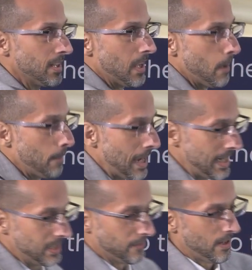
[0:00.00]
a
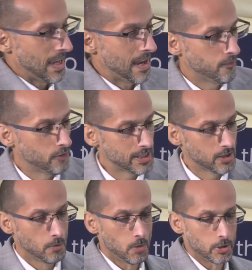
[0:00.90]
page for every
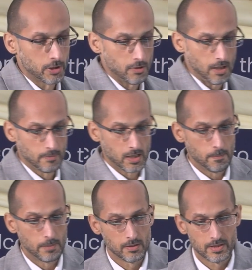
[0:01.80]
single module I'm going to
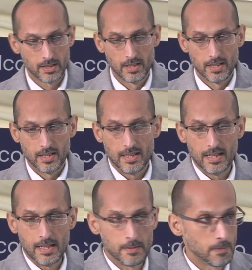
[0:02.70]
build
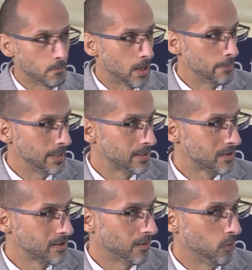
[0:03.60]
in my piece of
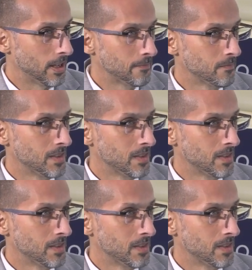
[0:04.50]
software.